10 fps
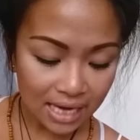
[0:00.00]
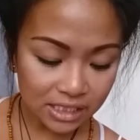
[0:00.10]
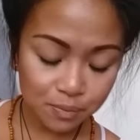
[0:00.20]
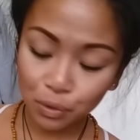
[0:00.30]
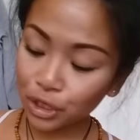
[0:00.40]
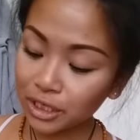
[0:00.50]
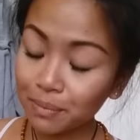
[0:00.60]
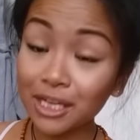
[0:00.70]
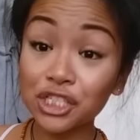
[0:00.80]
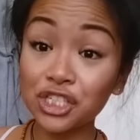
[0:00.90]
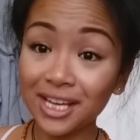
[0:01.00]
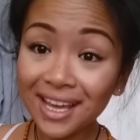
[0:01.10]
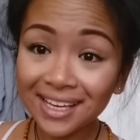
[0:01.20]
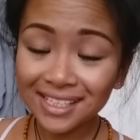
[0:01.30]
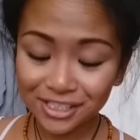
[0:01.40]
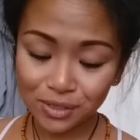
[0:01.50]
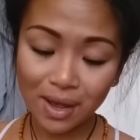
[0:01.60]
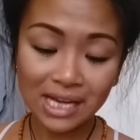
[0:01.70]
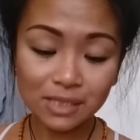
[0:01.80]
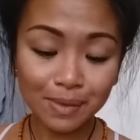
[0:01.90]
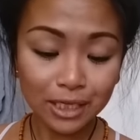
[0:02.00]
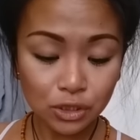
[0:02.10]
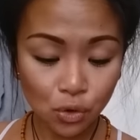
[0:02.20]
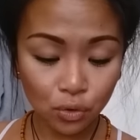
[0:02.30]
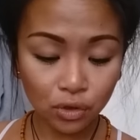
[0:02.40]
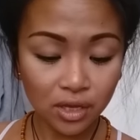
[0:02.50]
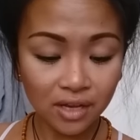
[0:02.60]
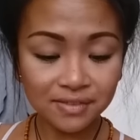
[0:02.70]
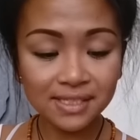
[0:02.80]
That's pretty much it. So I spent a total of